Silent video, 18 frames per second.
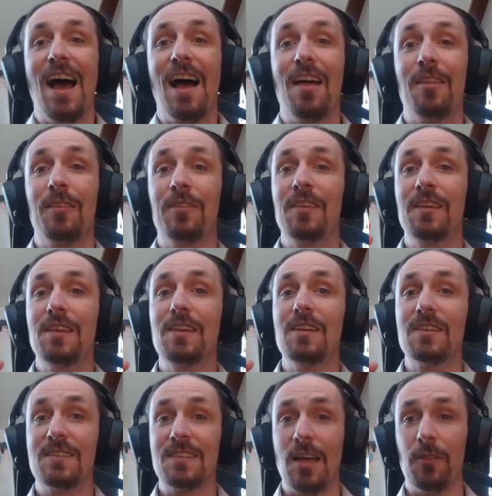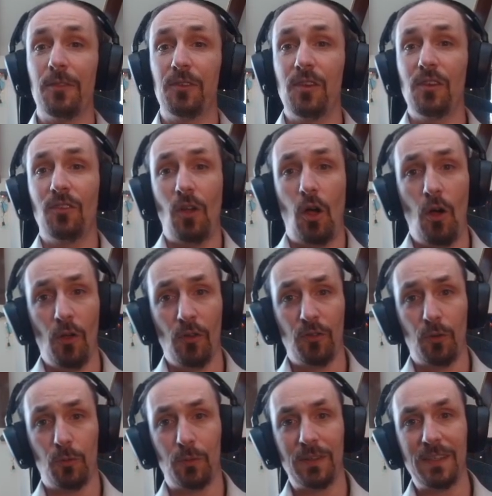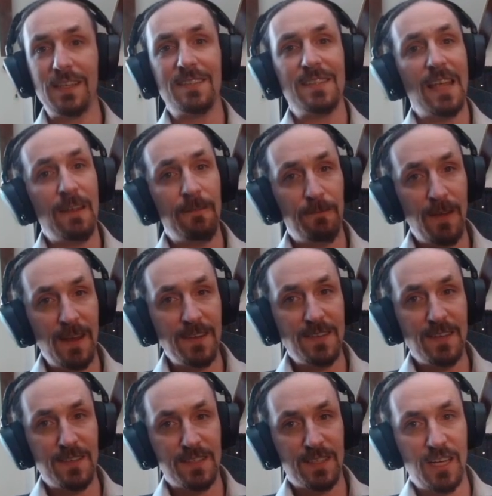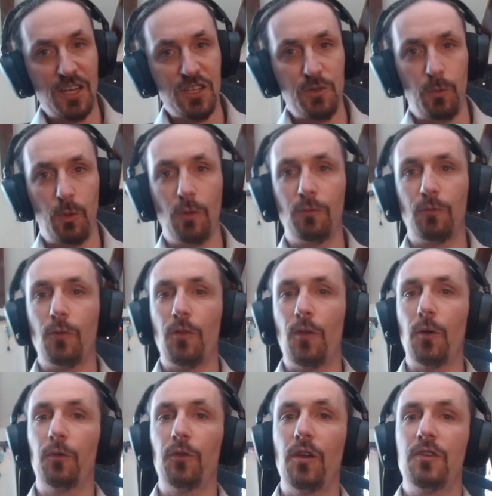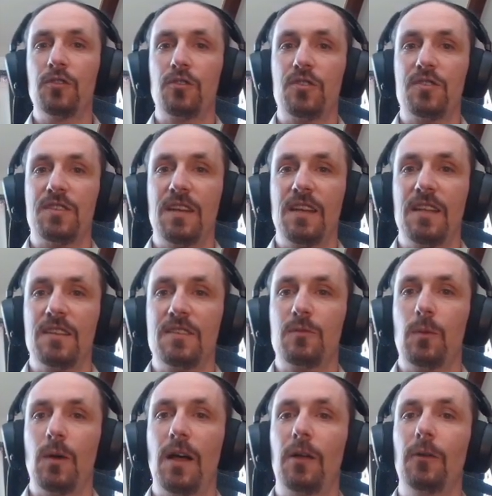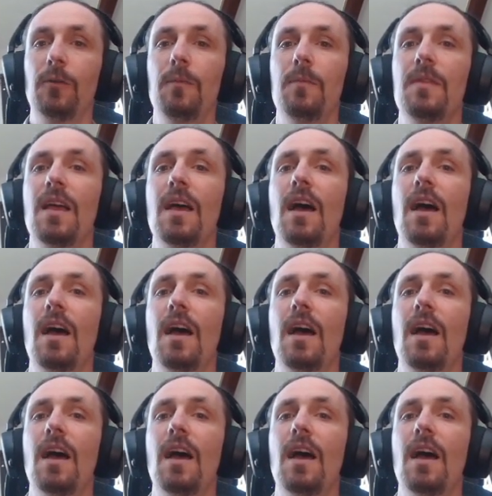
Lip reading: the South Seas also released a phasing schedule for those interested as well.